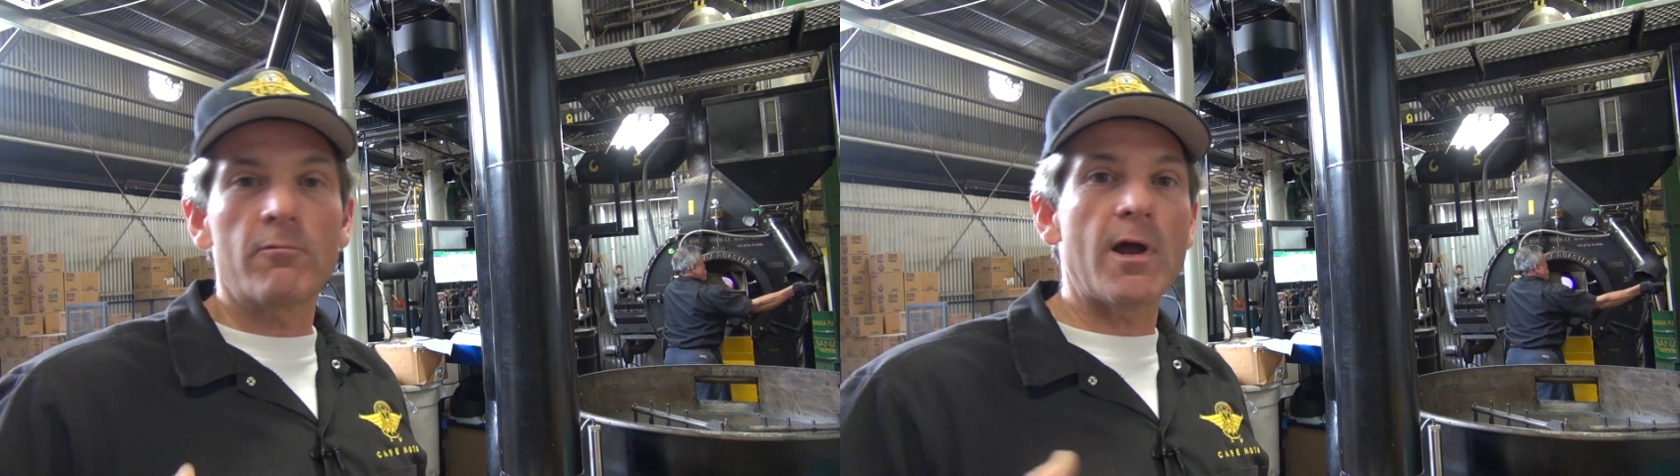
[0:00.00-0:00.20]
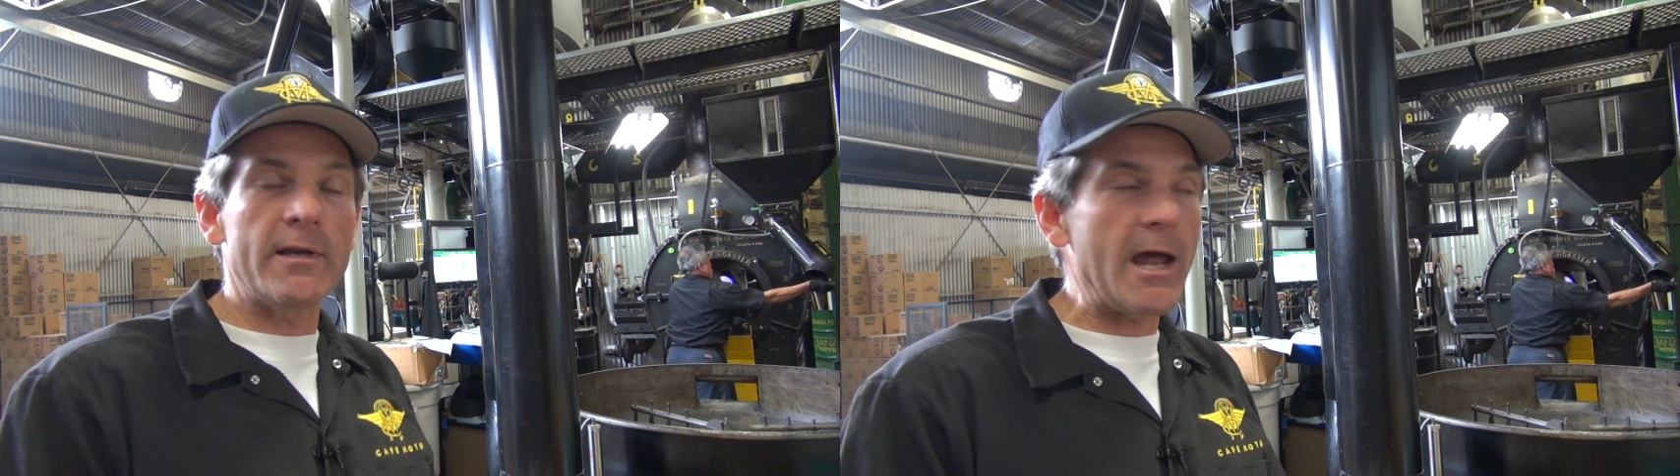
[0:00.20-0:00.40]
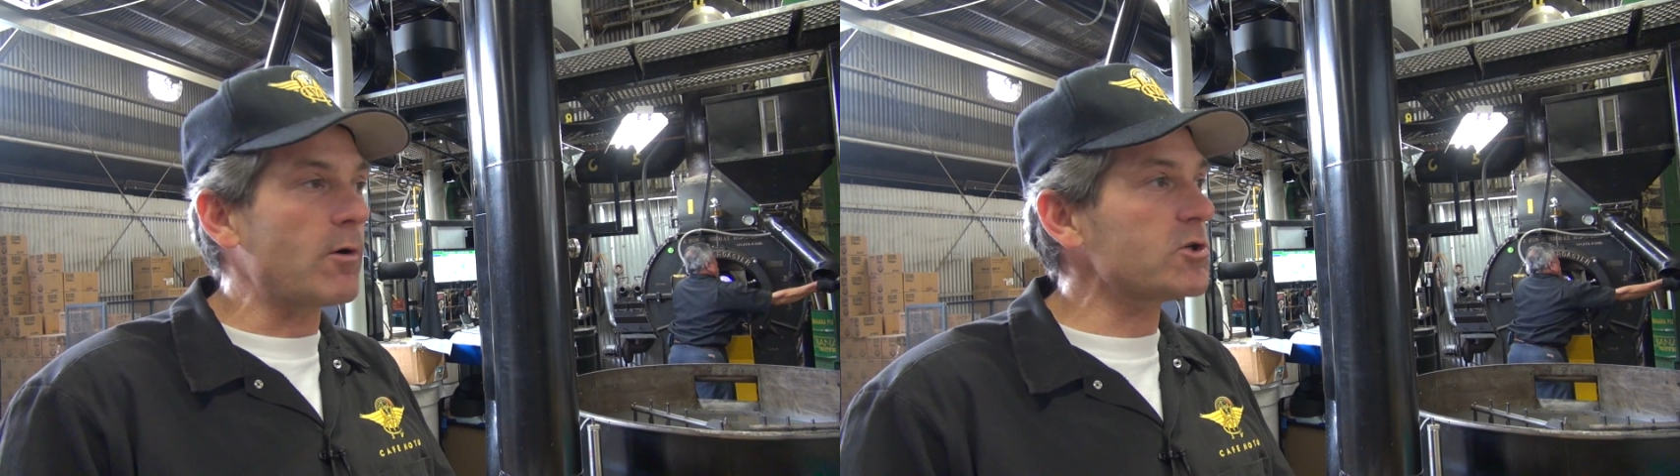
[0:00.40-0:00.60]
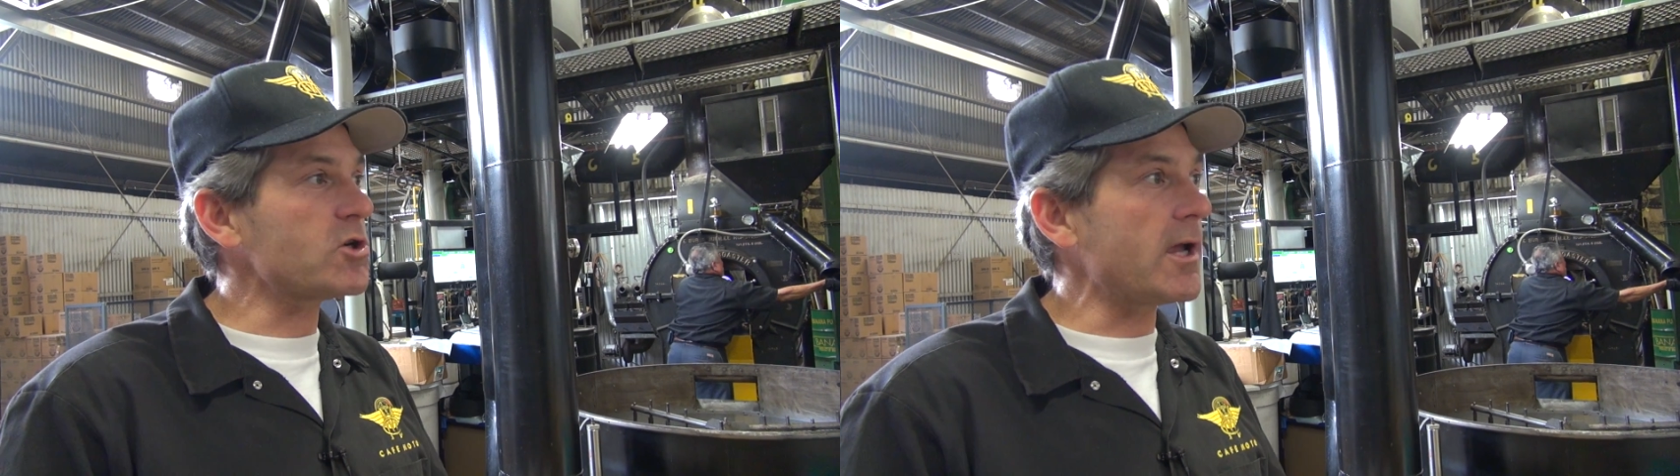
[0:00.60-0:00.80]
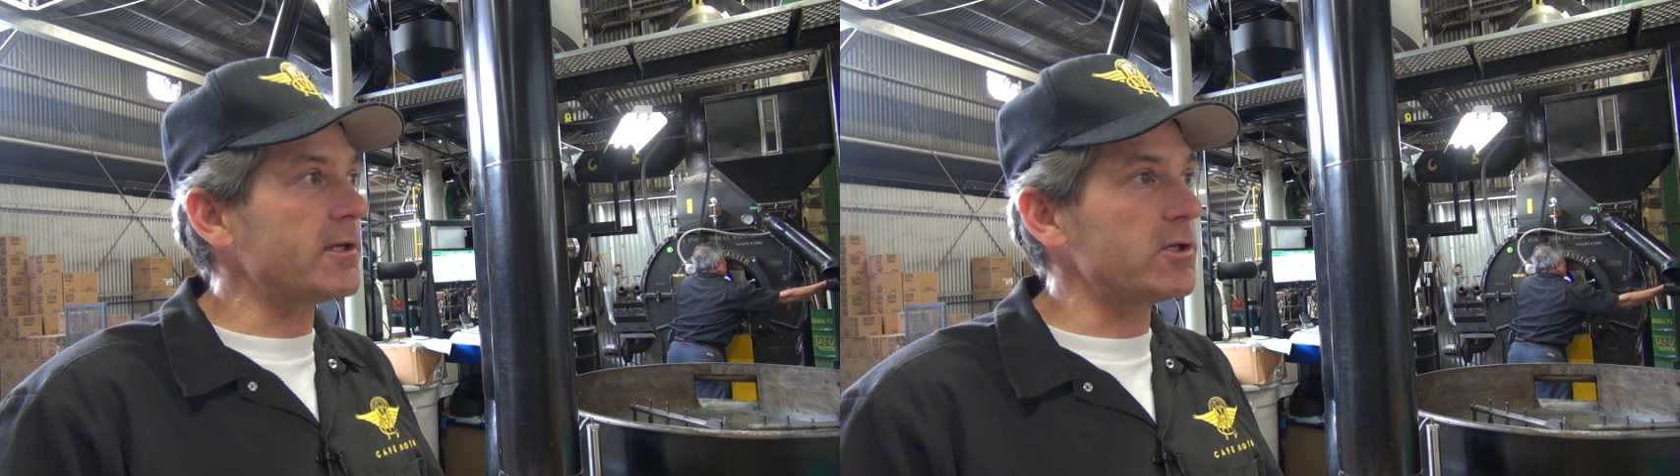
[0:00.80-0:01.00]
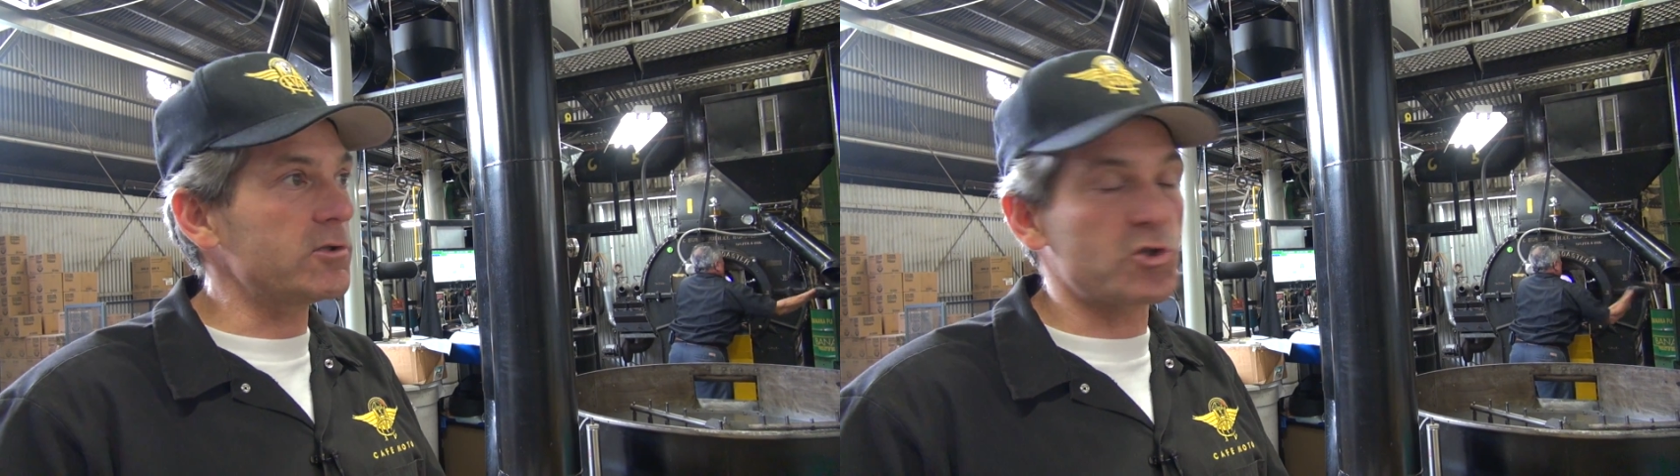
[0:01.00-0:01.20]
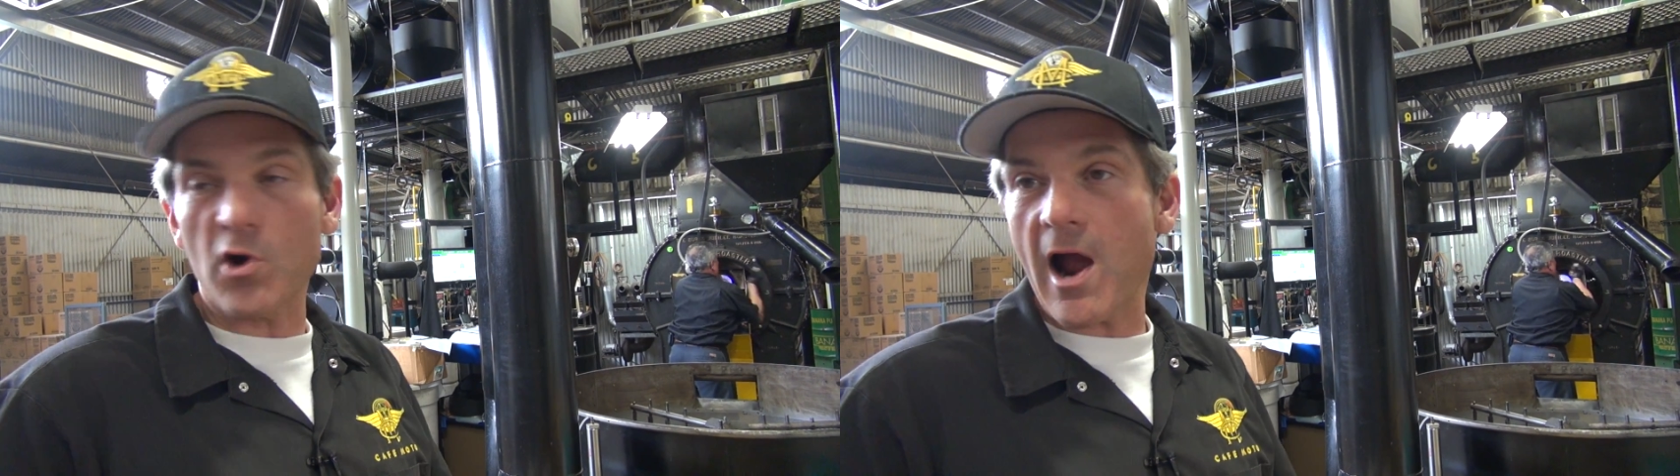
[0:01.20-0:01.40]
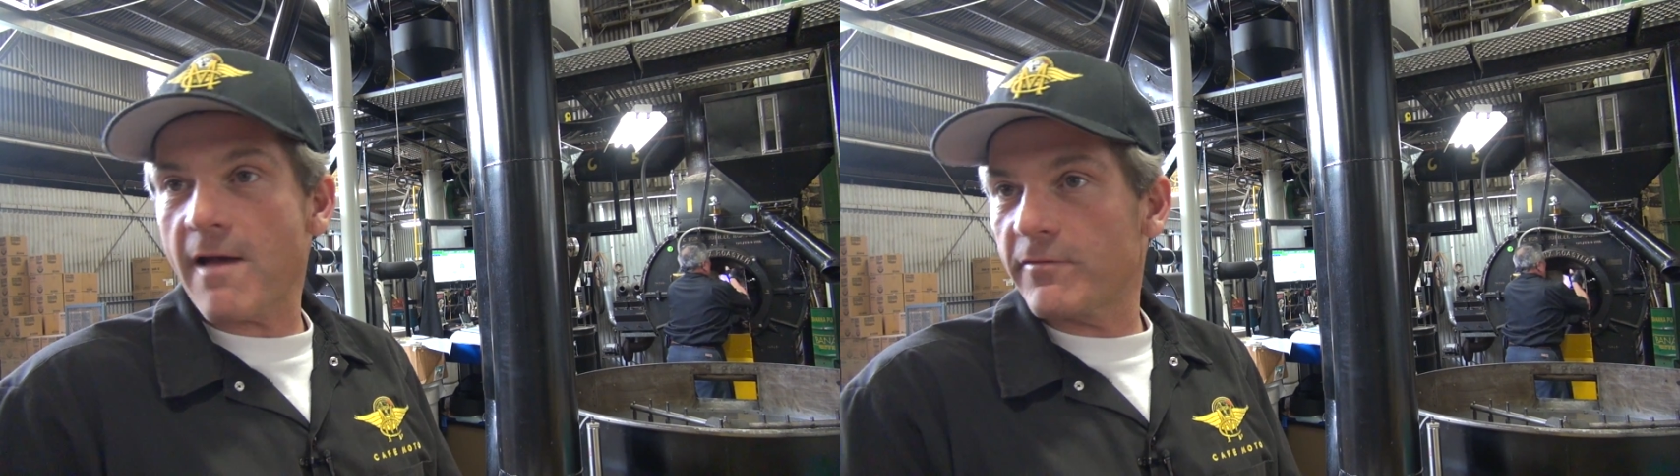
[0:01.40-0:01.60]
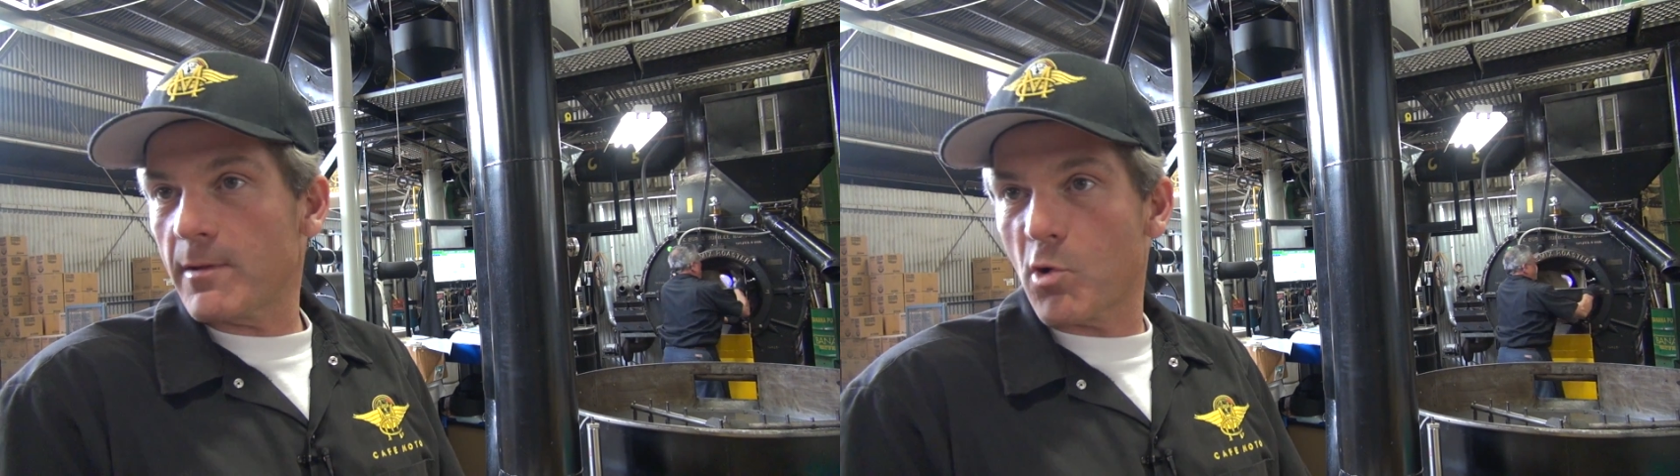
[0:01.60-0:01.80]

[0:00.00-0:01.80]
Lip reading: Right now we're trying to drive the